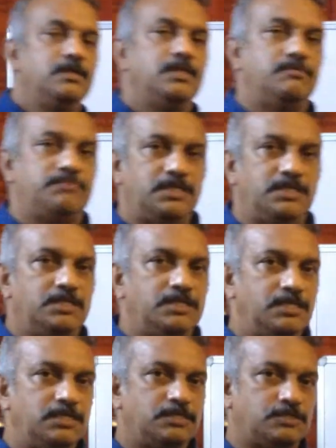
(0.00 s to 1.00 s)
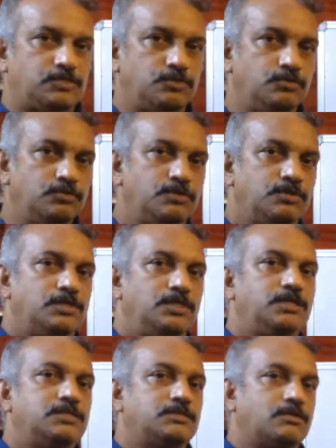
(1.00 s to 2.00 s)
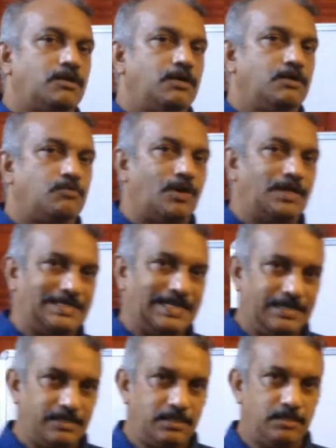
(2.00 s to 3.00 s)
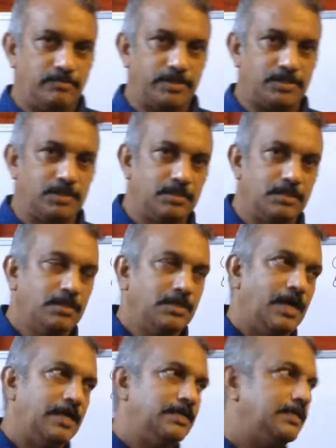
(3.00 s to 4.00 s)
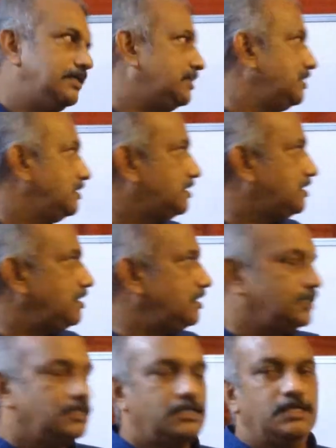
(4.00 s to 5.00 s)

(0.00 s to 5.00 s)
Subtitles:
If the degree is 2, it is called quadratic equation, and degree 3,